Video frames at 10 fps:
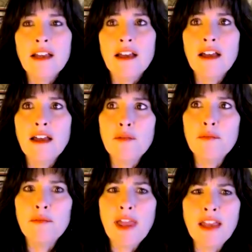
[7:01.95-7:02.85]

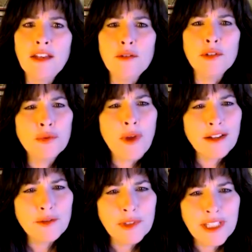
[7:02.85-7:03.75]
And you
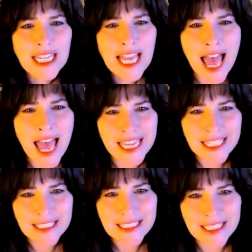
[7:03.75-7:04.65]
attract really
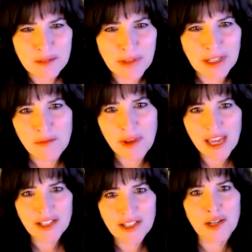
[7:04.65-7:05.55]
kind, deep, and
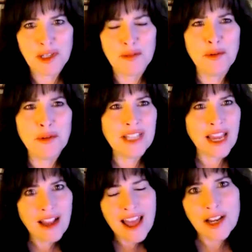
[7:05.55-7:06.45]
compassionate people, and
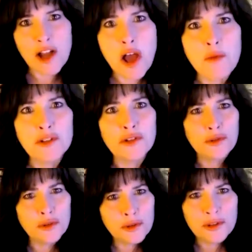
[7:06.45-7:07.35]
that kind of comes
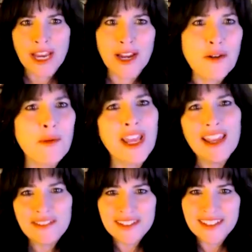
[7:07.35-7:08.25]
through the
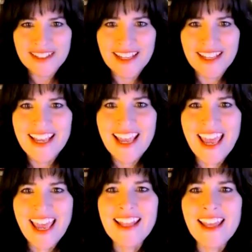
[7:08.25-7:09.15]
airwaves.
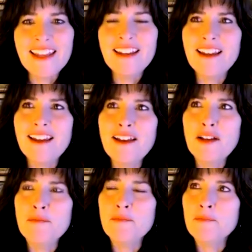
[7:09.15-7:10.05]
And then
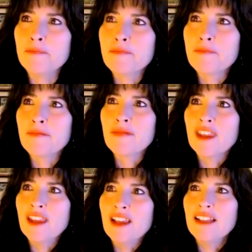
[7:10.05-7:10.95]

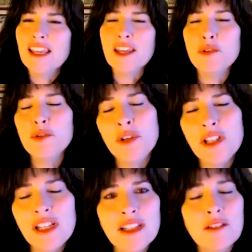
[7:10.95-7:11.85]
like it was
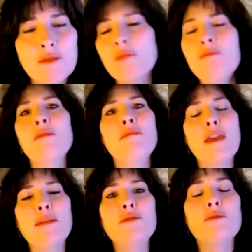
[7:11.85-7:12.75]
really like maybe,